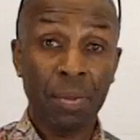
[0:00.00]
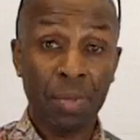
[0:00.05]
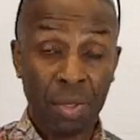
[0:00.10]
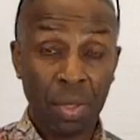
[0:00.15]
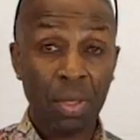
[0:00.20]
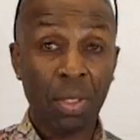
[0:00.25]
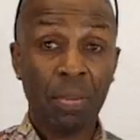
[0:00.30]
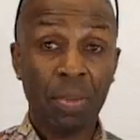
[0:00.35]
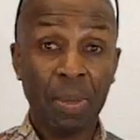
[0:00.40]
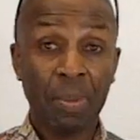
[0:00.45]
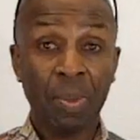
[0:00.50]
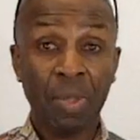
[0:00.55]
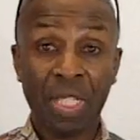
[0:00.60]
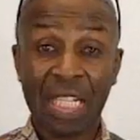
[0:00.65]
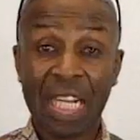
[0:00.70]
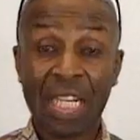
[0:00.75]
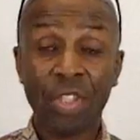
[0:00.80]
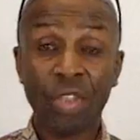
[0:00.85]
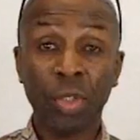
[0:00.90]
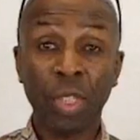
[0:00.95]
so that people can
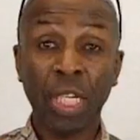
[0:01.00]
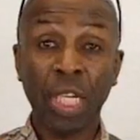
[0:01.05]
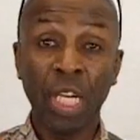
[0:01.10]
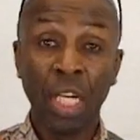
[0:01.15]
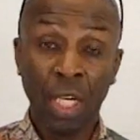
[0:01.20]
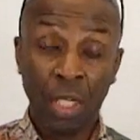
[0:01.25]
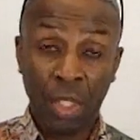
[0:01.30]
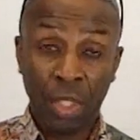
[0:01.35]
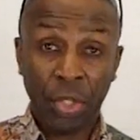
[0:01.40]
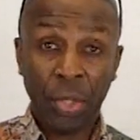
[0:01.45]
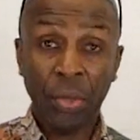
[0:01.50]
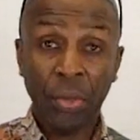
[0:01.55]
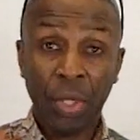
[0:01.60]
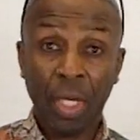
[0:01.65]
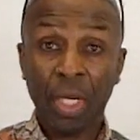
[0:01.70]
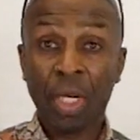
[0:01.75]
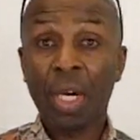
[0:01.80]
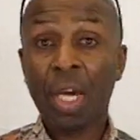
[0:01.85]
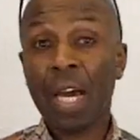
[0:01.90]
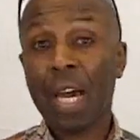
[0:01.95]
actually cook,
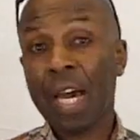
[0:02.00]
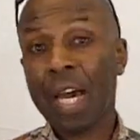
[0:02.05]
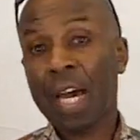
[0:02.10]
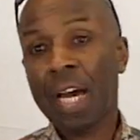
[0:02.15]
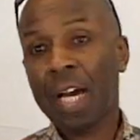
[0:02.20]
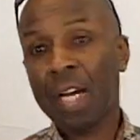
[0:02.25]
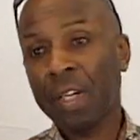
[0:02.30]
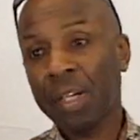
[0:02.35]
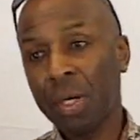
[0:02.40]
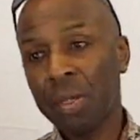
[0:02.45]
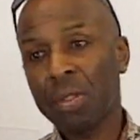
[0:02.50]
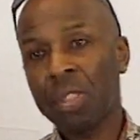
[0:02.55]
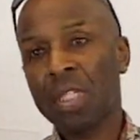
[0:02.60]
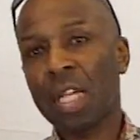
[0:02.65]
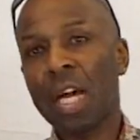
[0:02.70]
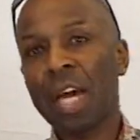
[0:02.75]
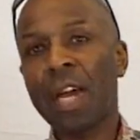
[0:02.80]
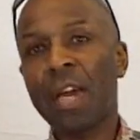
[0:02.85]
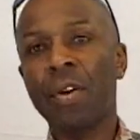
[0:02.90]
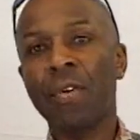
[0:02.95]
go to
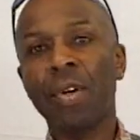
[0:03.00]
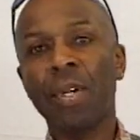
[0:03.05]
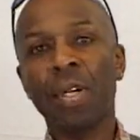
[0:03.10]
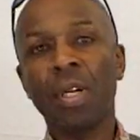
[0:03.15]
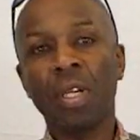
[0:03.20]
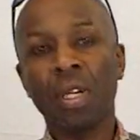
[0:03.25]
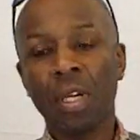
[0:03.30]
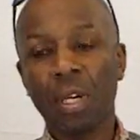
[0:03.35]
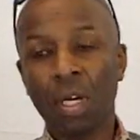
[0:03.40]
that area,